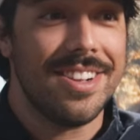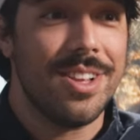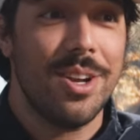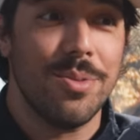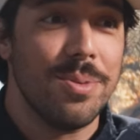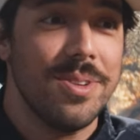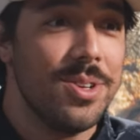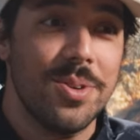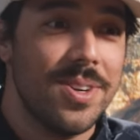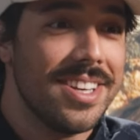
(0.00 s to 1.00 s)
A lot of women
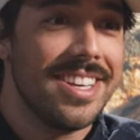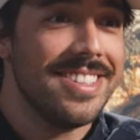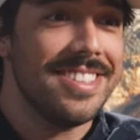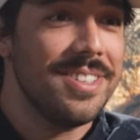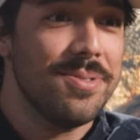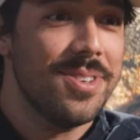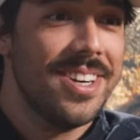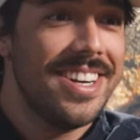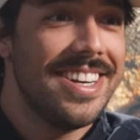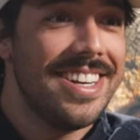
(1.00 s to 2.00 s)
don't want kids anymore.